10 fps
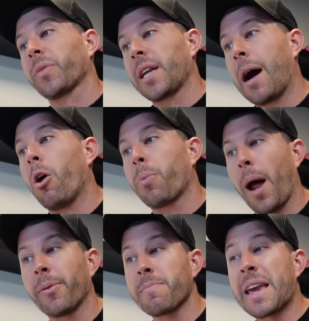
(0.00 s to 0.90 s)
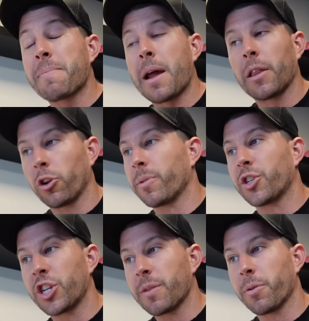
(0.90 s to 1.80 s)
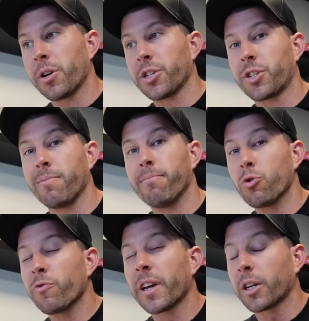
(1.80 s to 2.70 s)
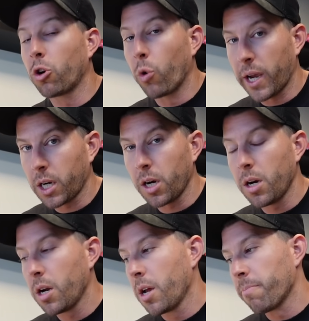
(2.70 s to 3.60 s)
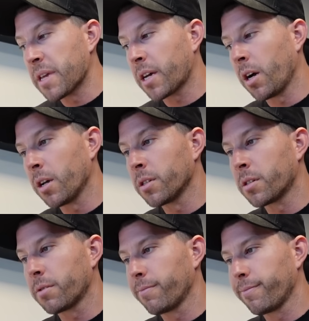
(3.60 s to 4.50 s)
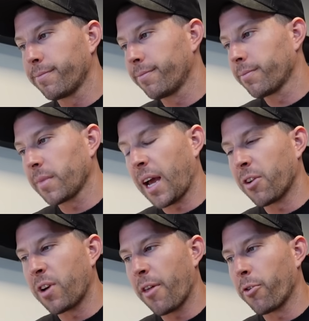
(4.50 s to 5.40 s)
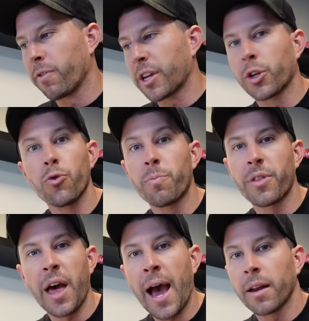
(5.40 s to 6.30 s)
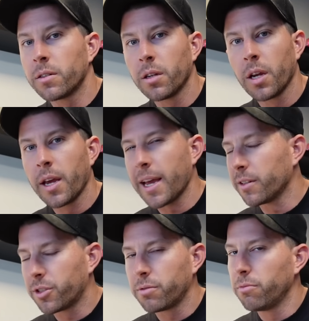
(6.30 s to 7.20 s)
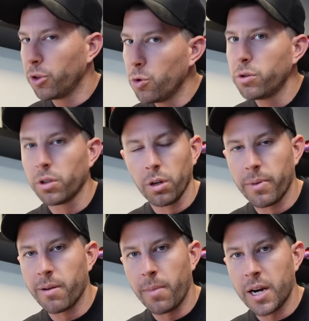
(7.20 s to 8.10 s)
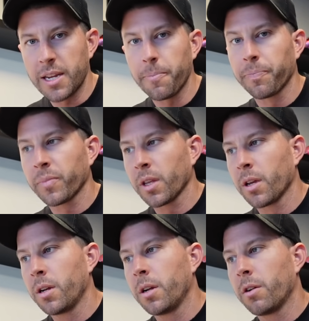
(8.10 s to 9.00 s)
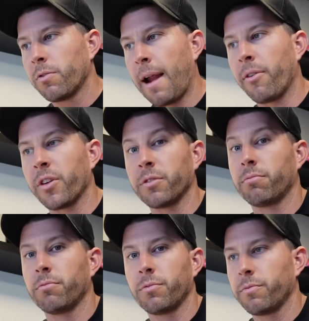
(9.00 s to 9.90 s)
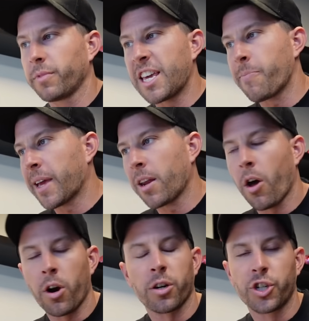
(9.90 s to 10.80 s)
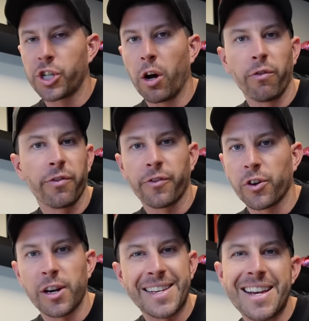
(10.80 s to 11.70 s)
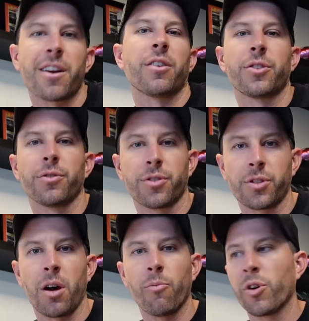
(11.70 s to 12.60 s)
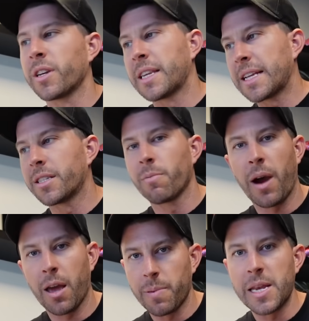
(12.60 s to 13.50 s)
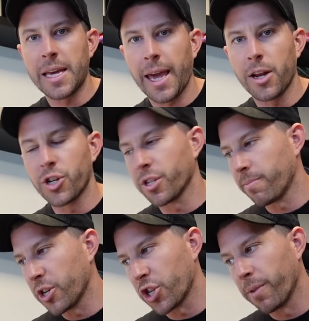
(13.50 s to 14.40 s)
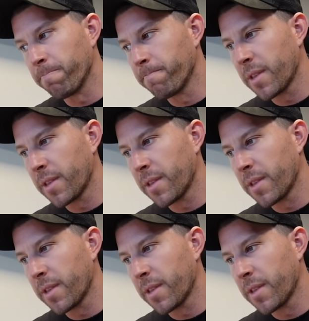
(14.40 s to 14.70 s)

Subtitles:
Now I'll probably make mine a little bit cheaper just to move it quicker because I'd rather recoup that and lose a little bit of money rather than keeping it on our shelf for a year until someone needs to buy a PDK transmission.